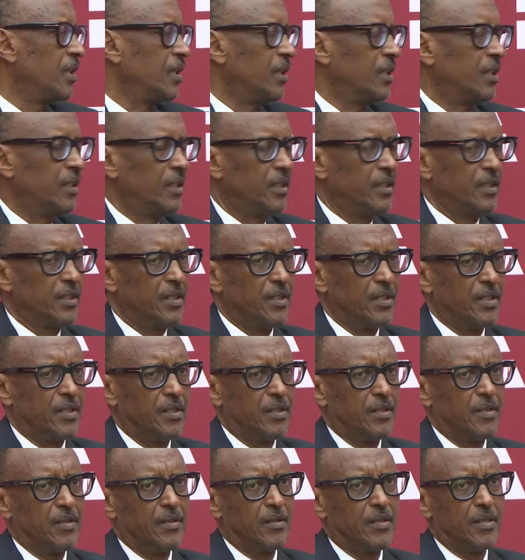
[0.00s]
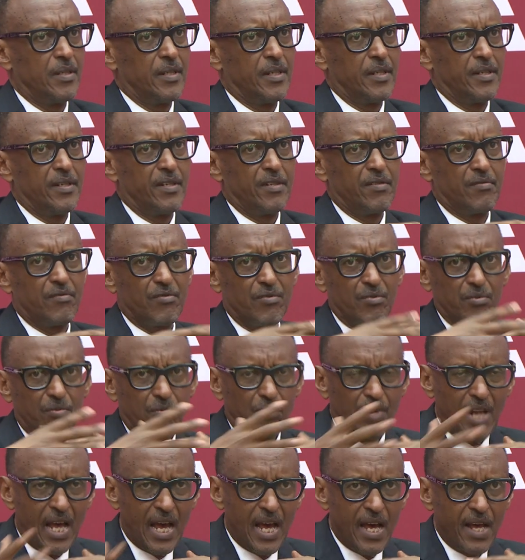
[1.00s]
and to
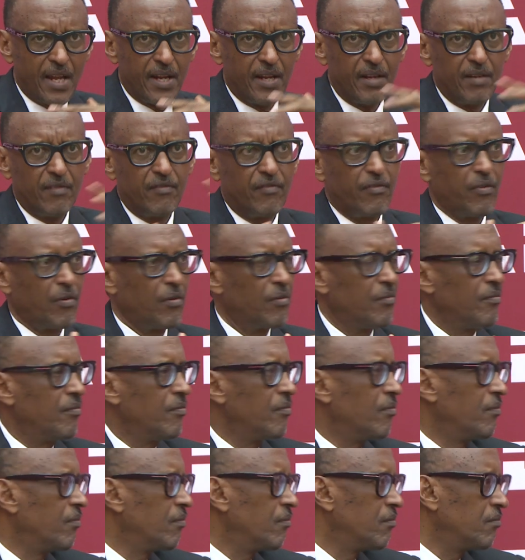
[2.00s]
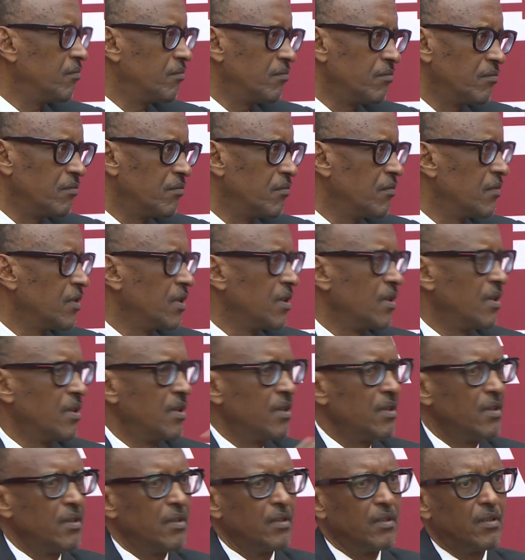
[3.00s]
learn from
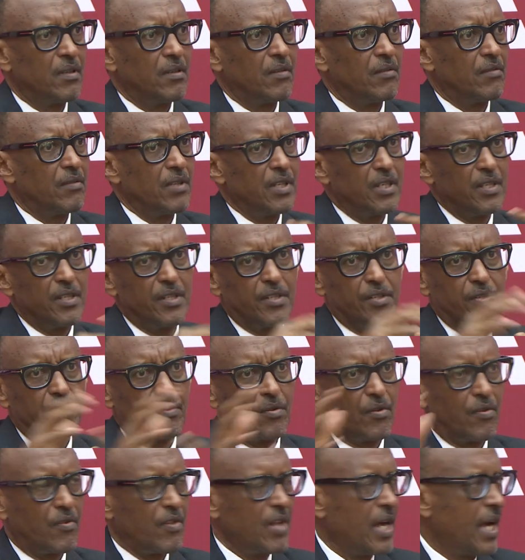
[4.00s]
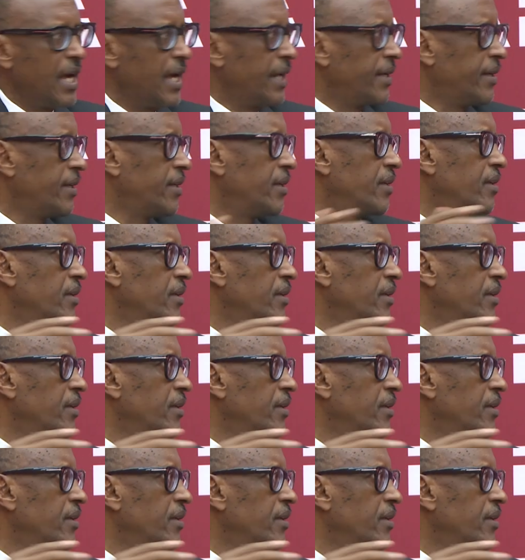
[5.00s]
this or that,